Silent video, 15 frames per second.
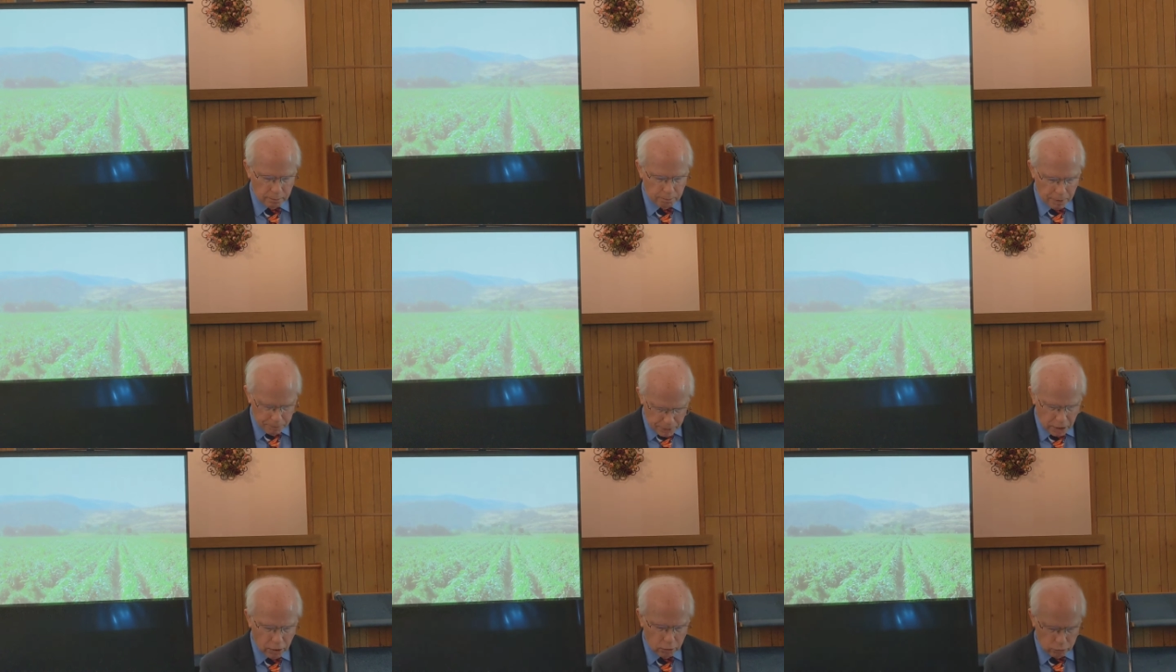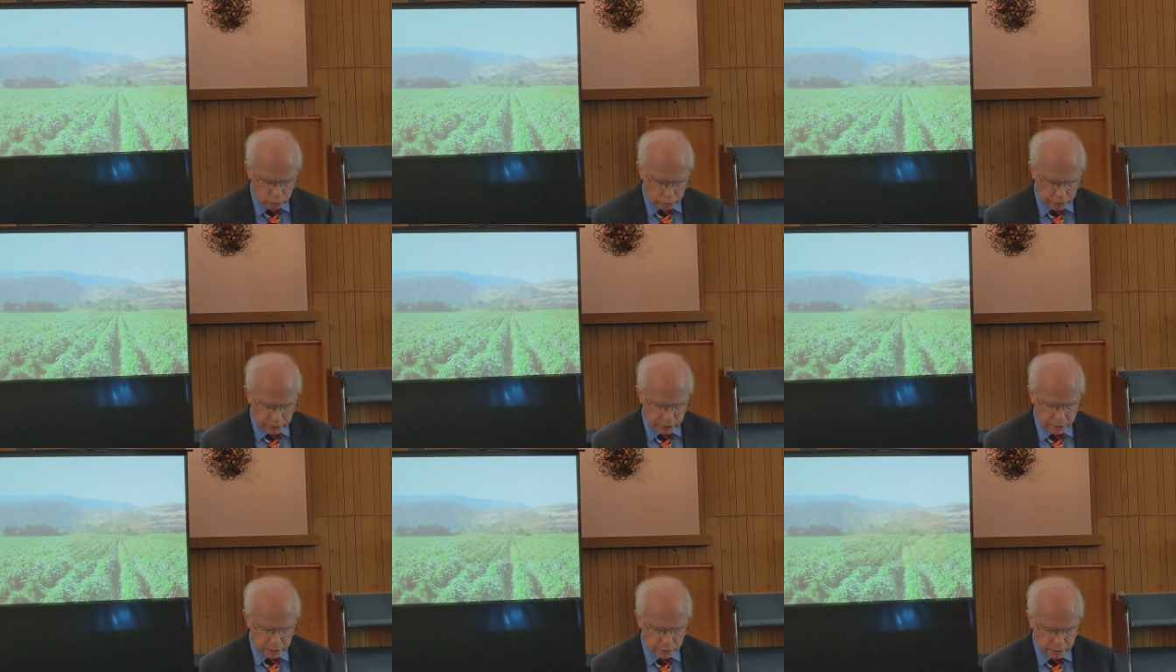But behold,
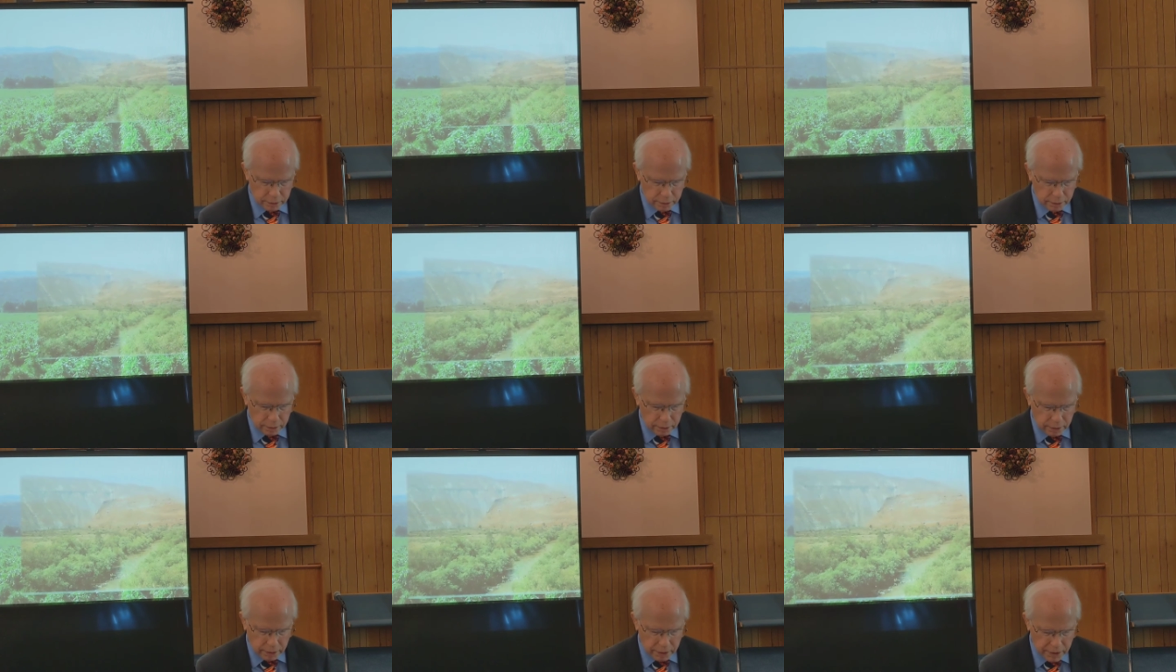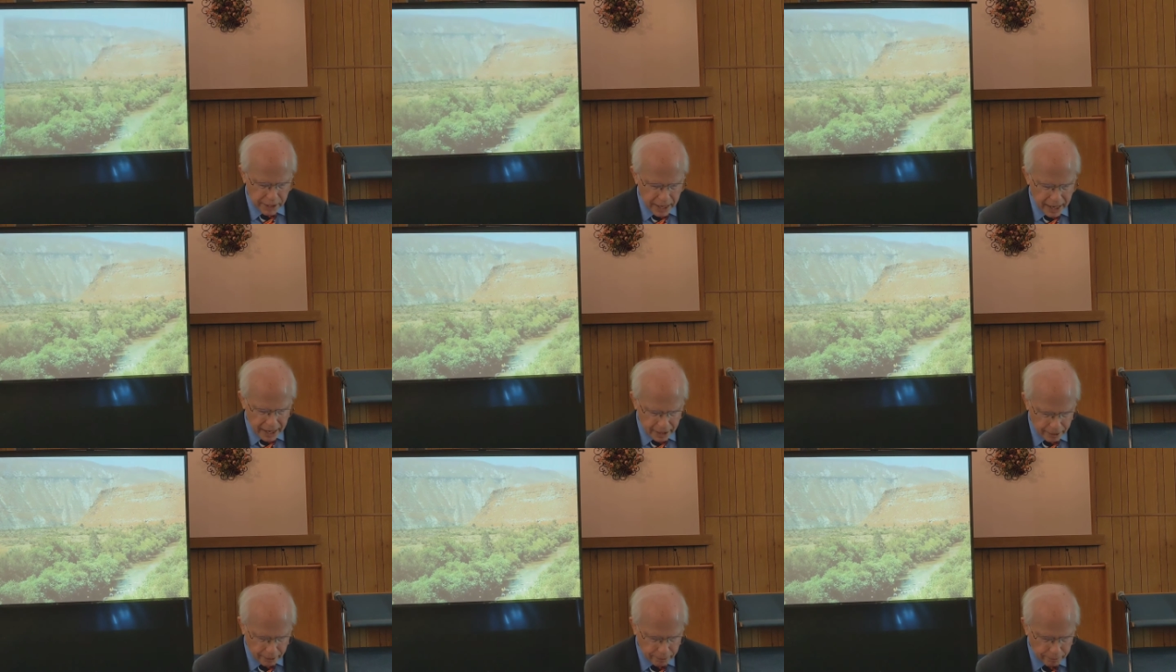
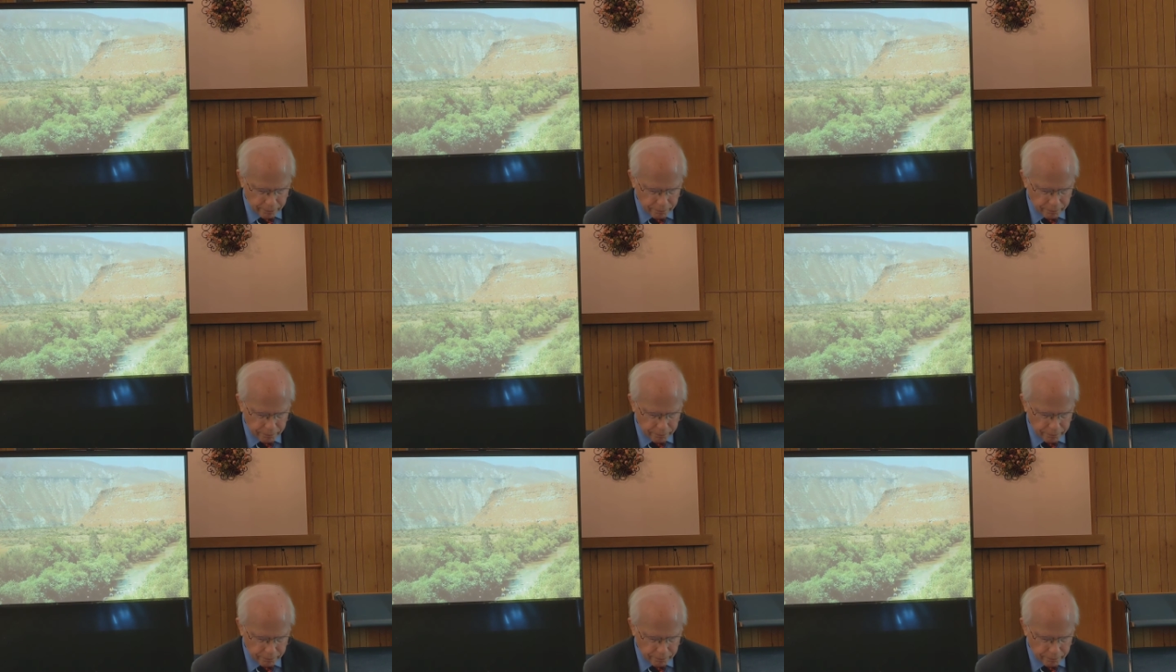now,